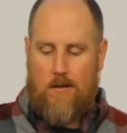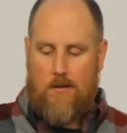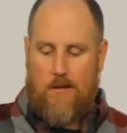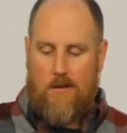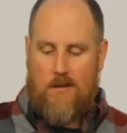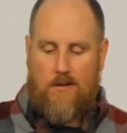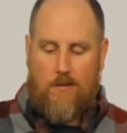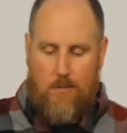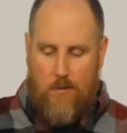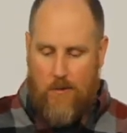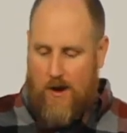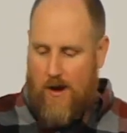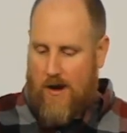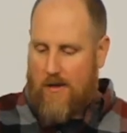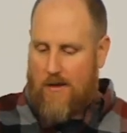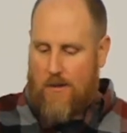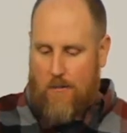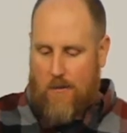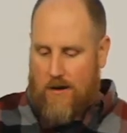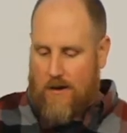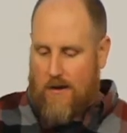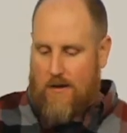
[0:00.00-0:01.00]
Let's pray and
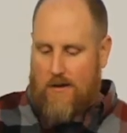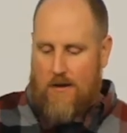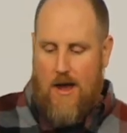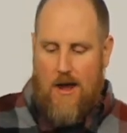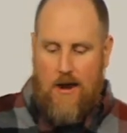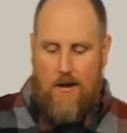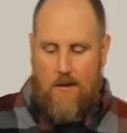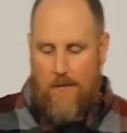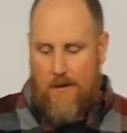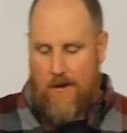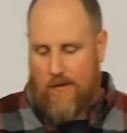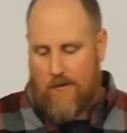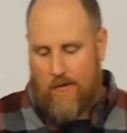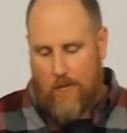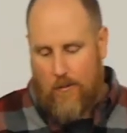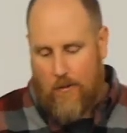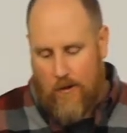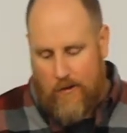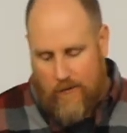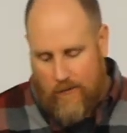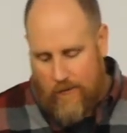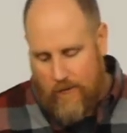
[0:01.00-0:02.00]
then we can talk about some
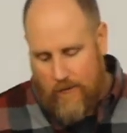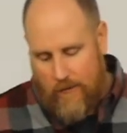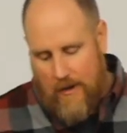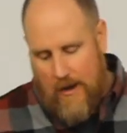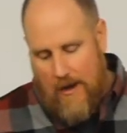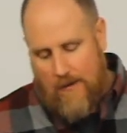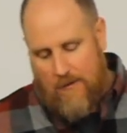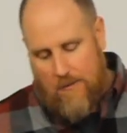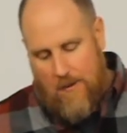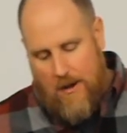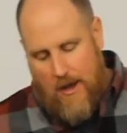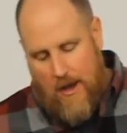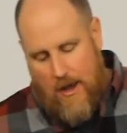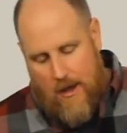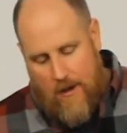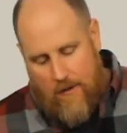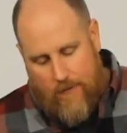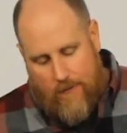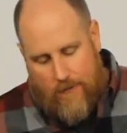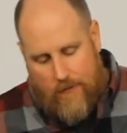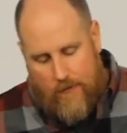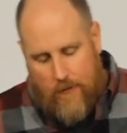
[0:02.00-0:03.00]
questions you guys might have.